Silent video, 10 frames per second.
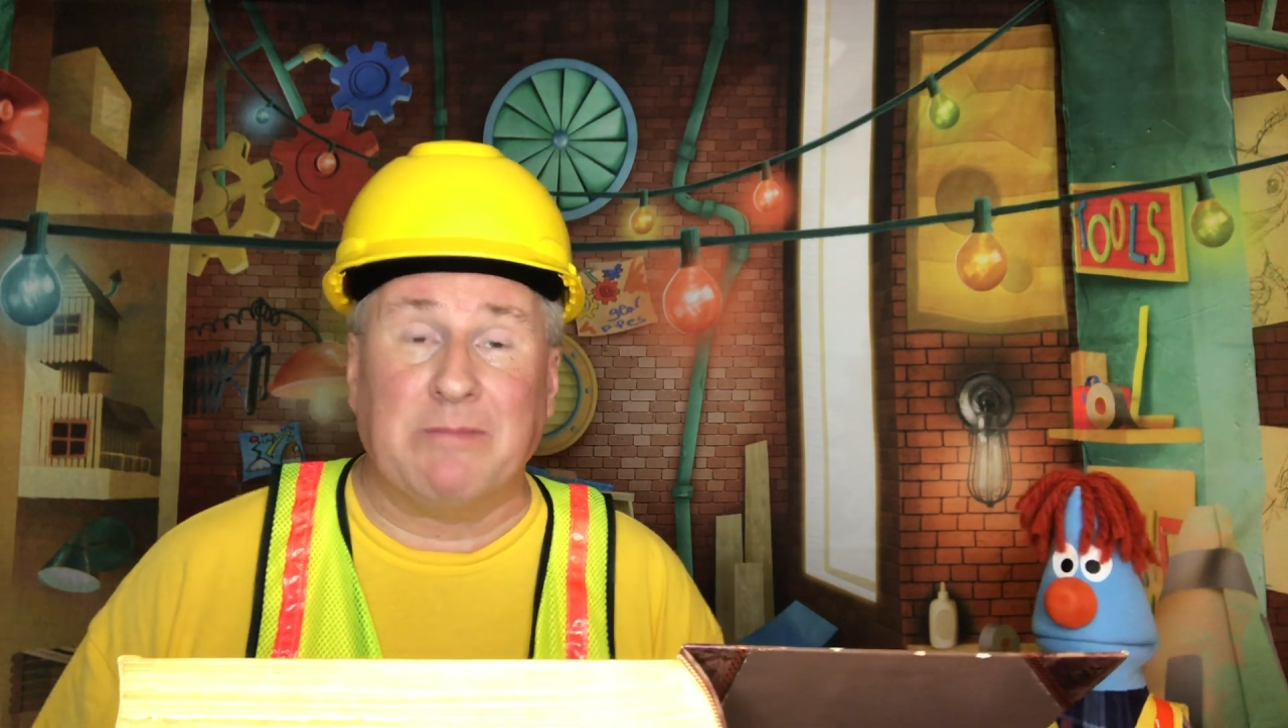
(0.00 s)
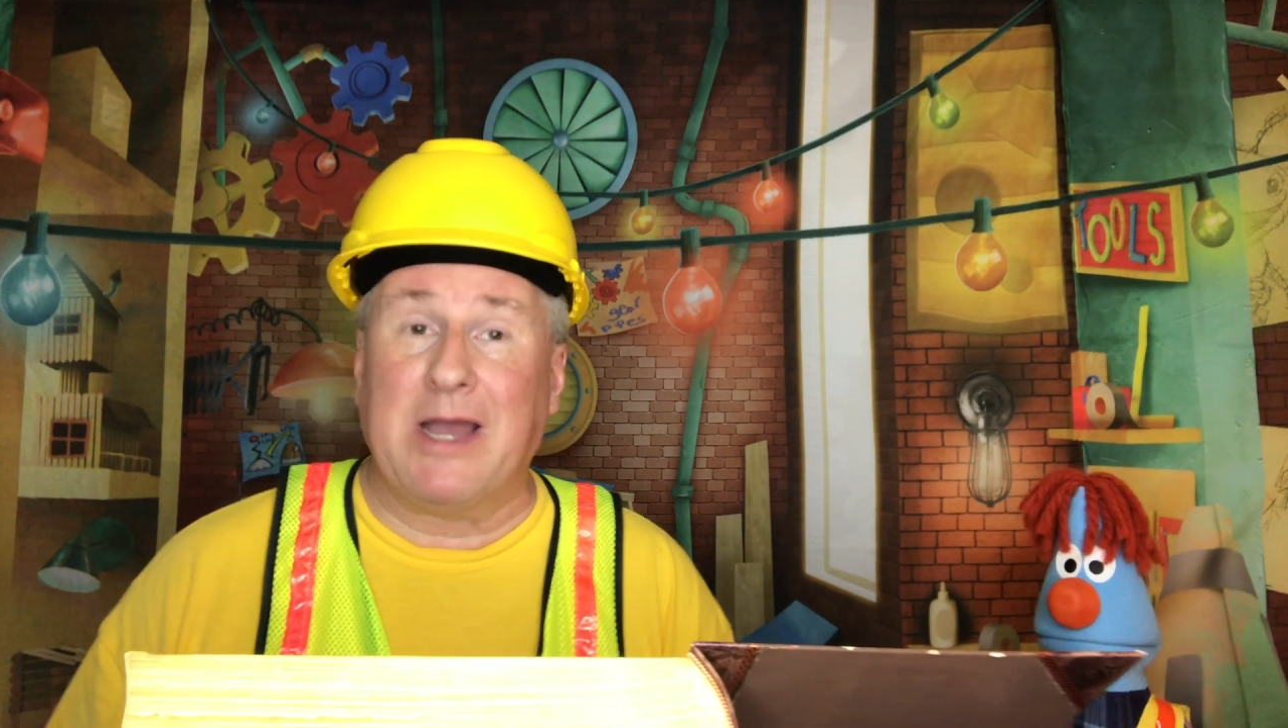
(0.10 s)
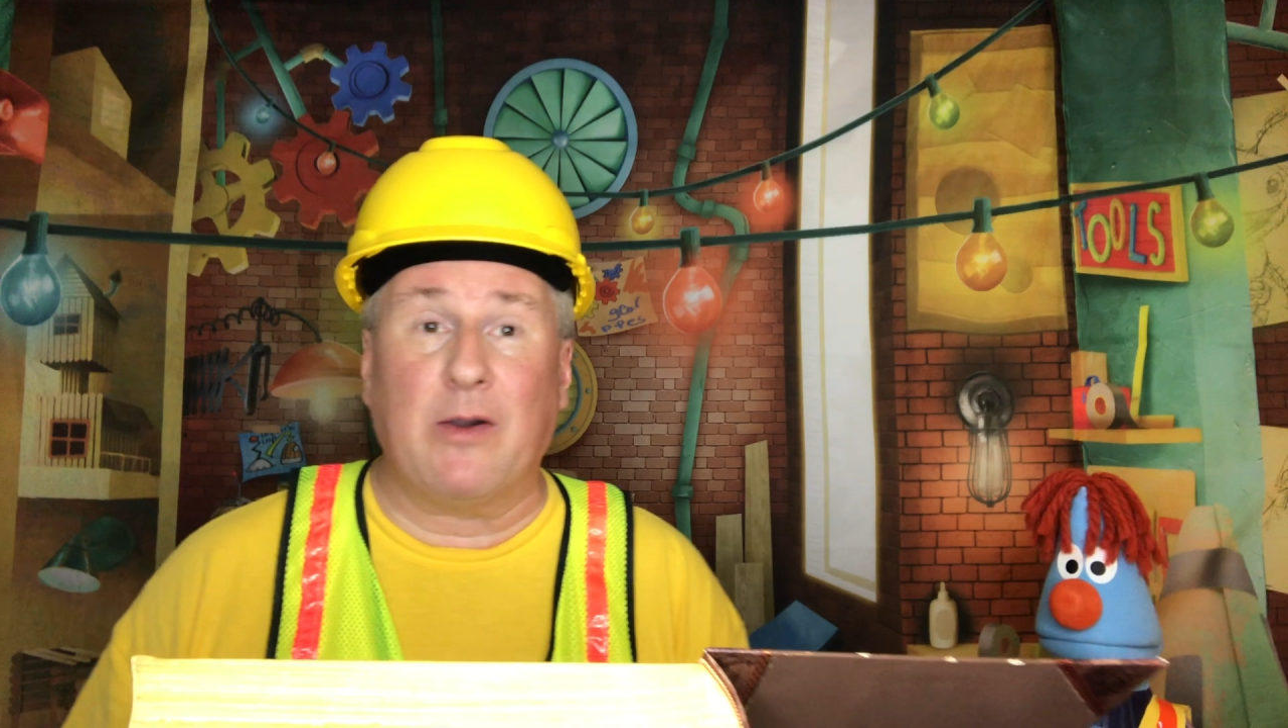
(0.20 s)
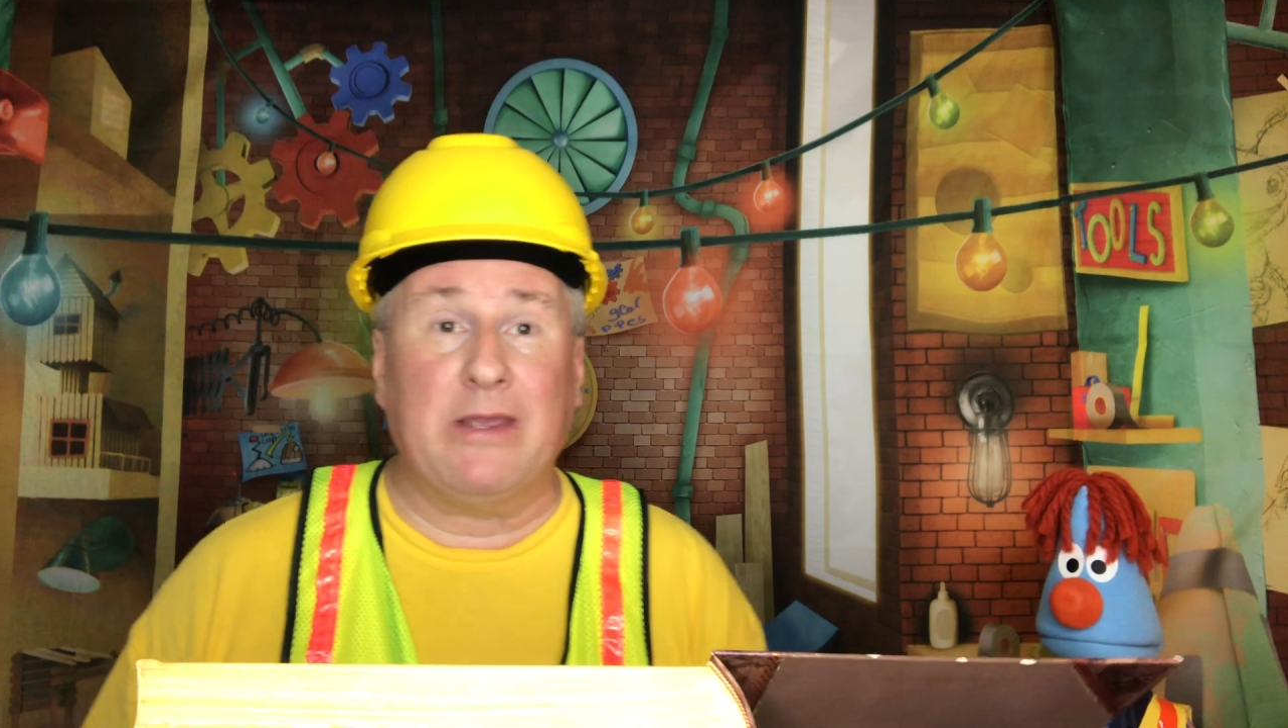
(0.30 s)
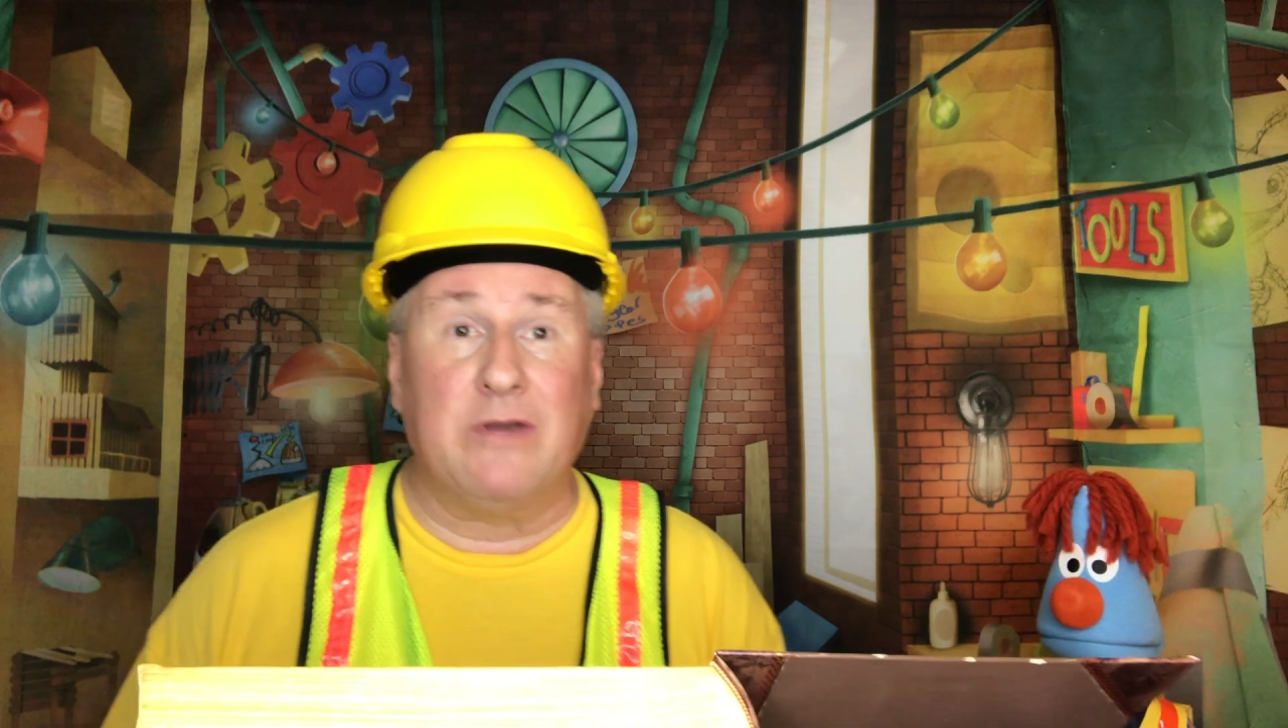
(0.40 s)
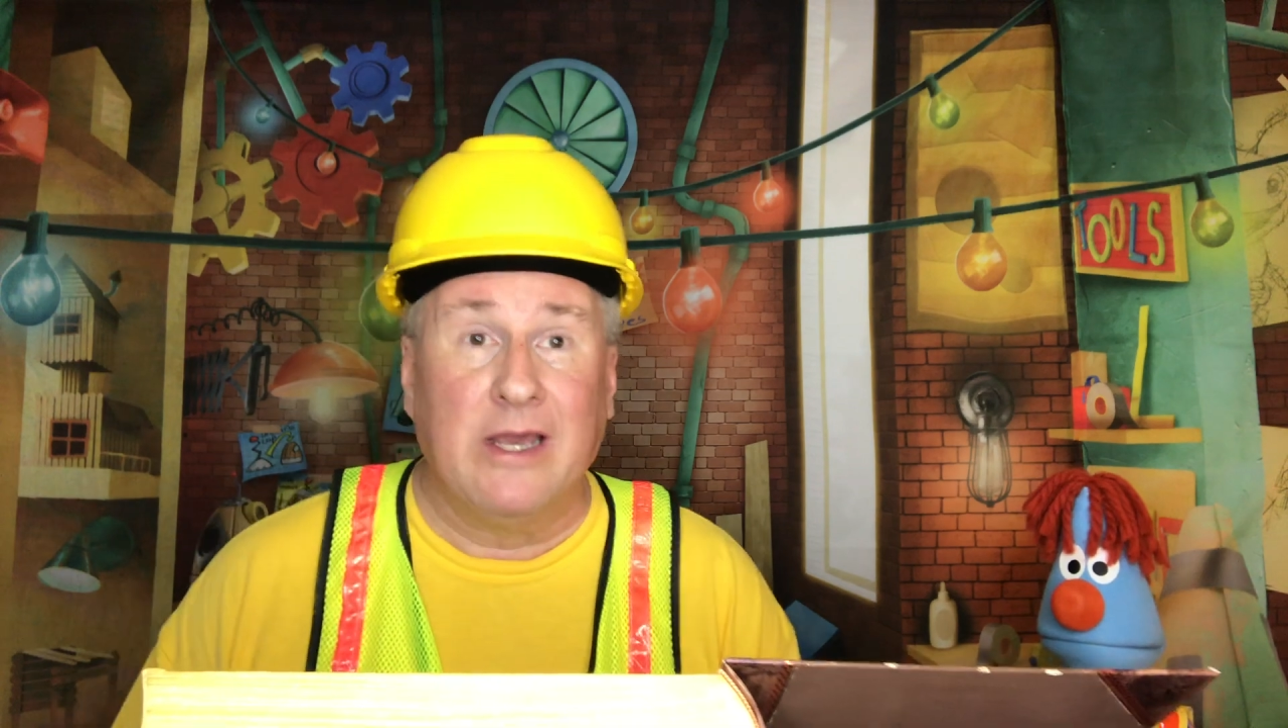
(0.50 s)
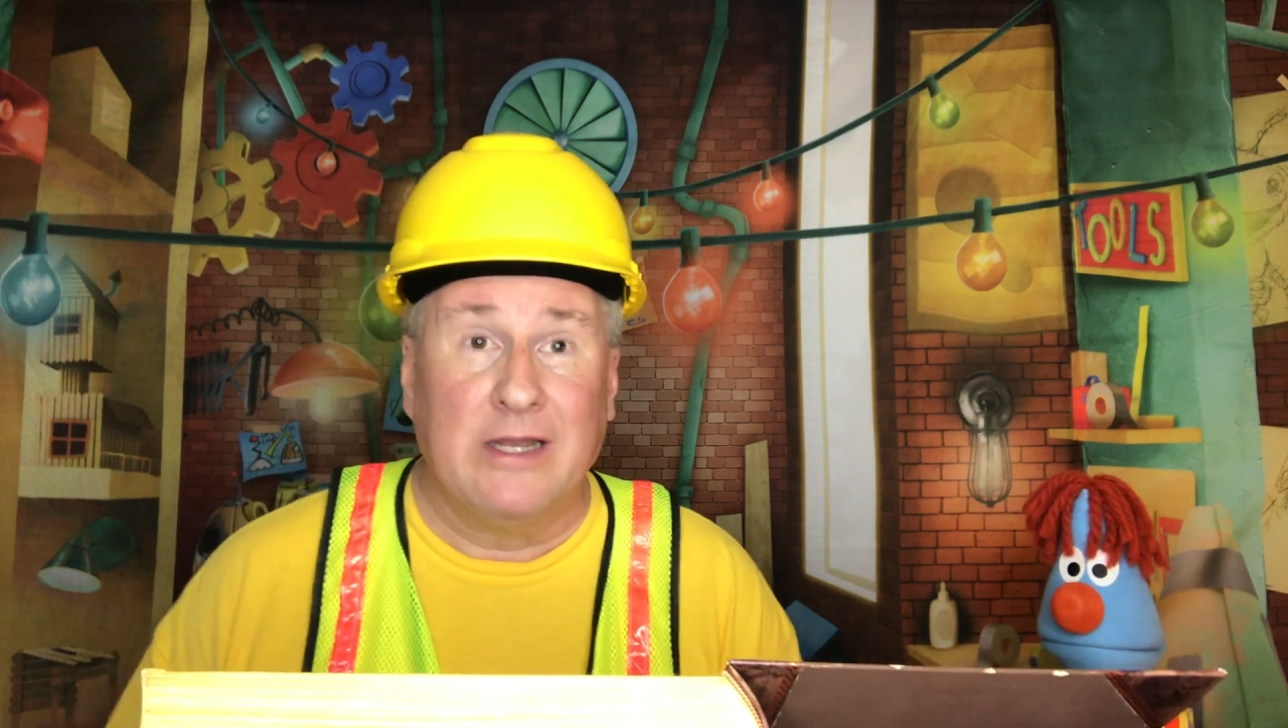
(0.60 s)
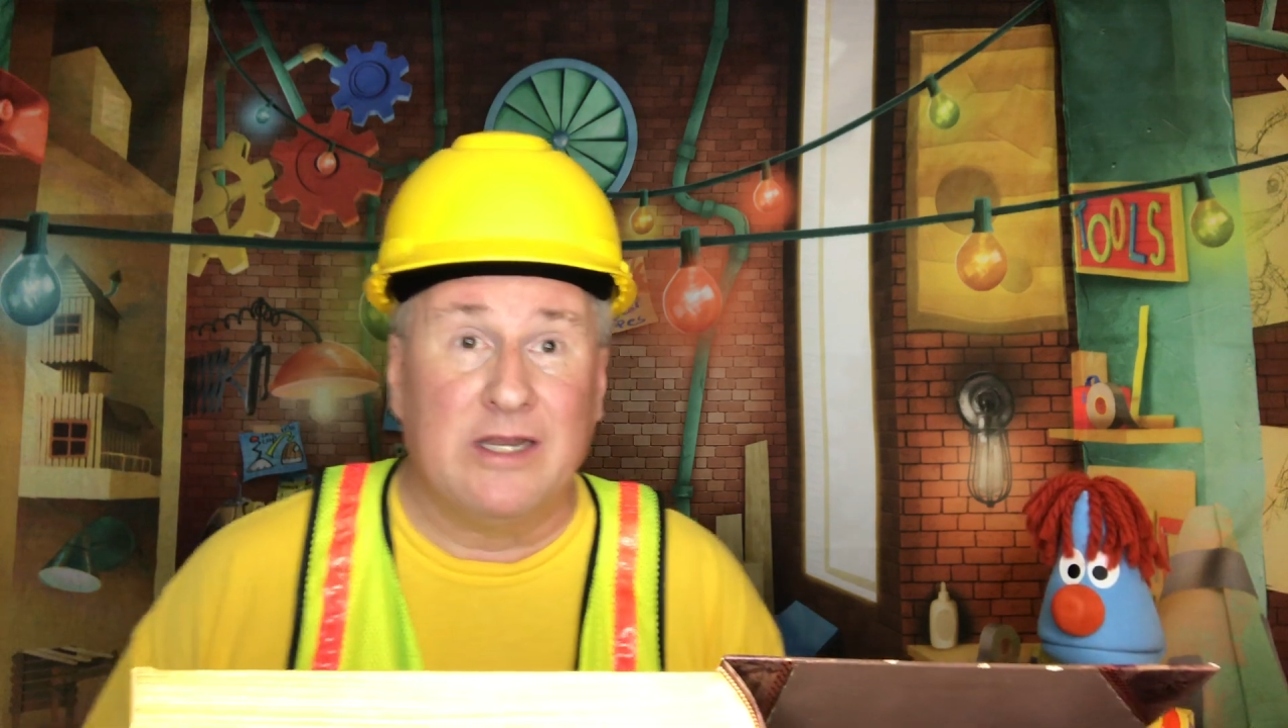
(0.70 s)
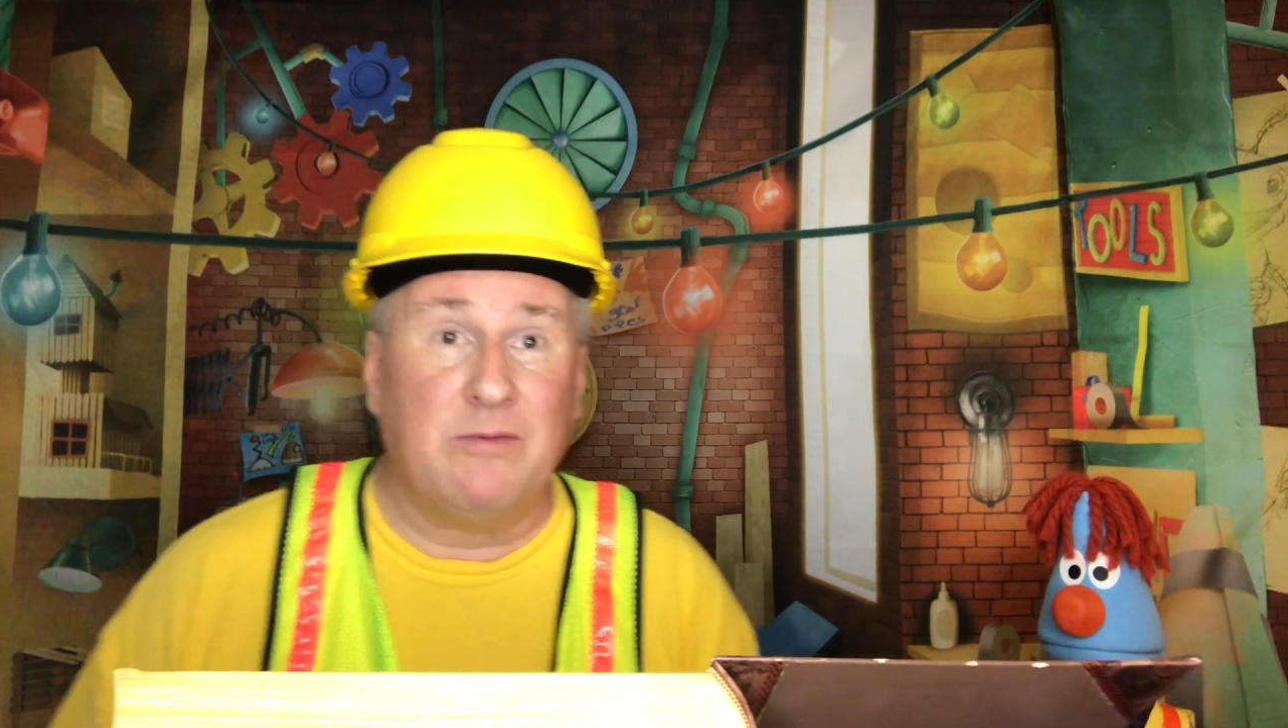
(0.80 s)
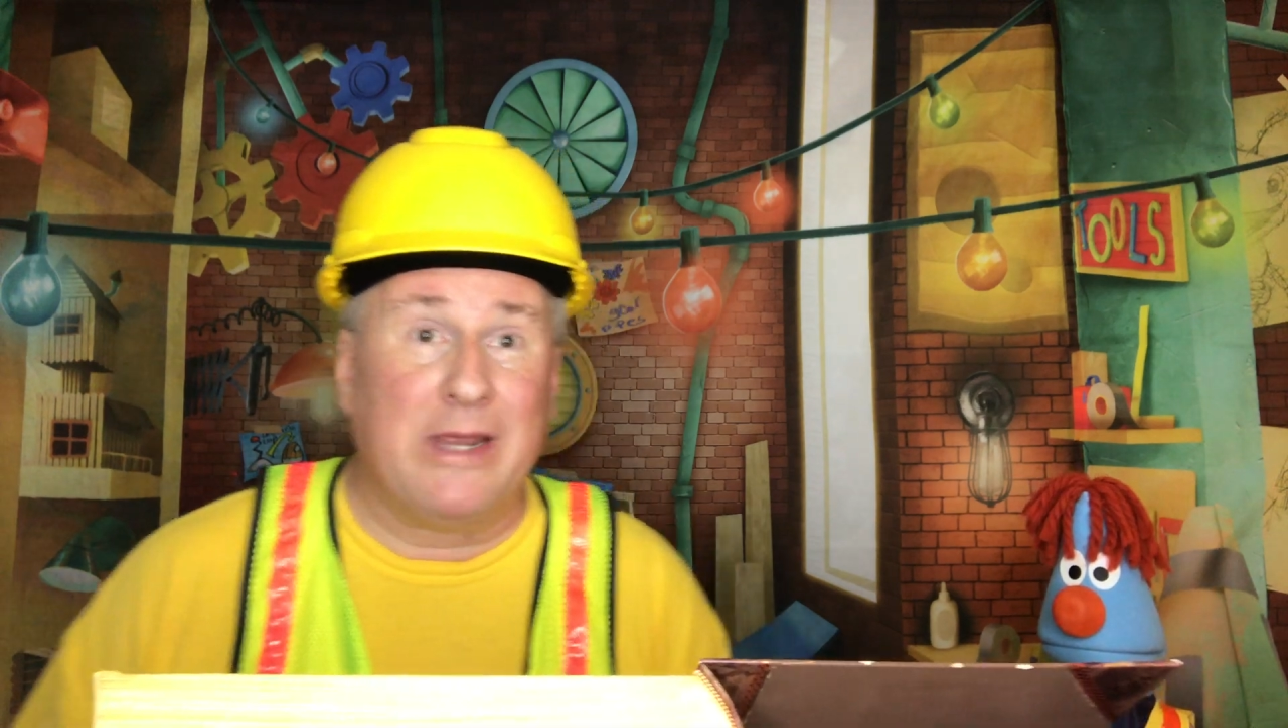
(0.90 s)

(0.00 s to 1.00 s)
Now, he didn't